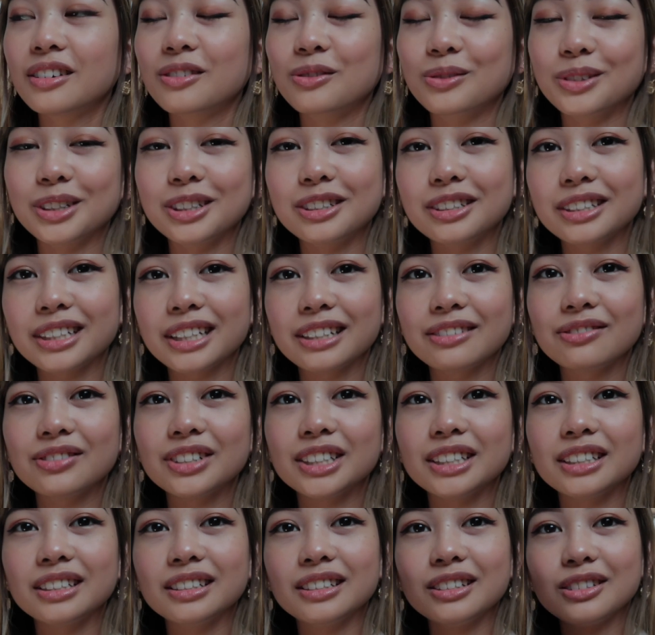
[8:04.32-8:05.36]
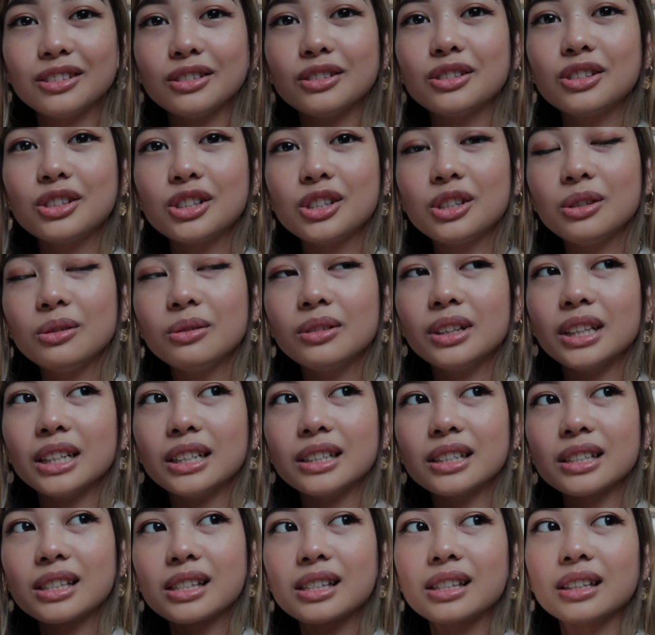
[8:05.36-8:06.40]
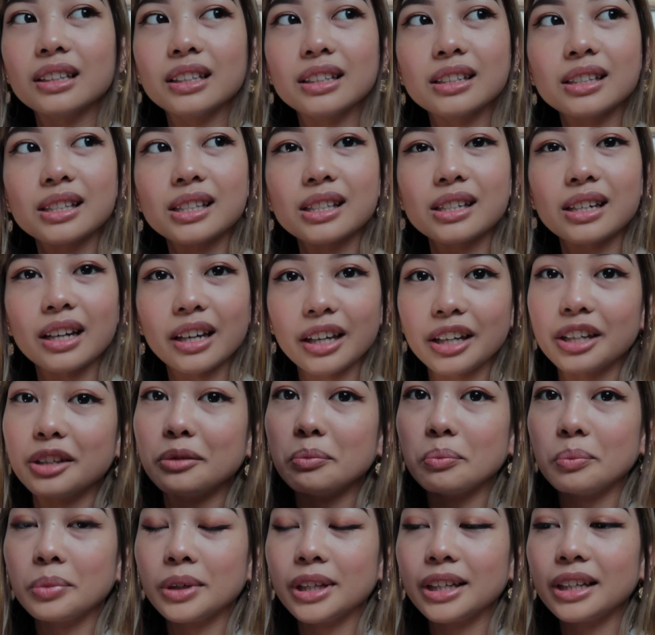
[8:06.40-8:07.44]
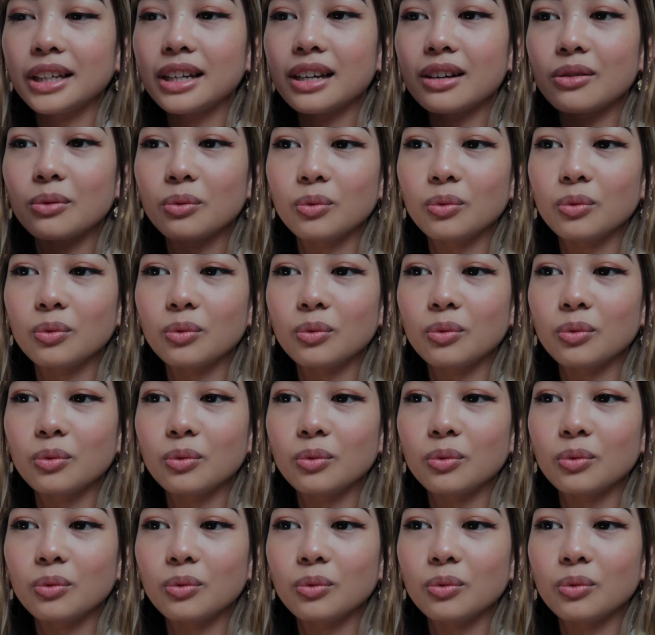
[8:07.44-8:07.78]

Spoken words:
We got given 2 lists, list A and B,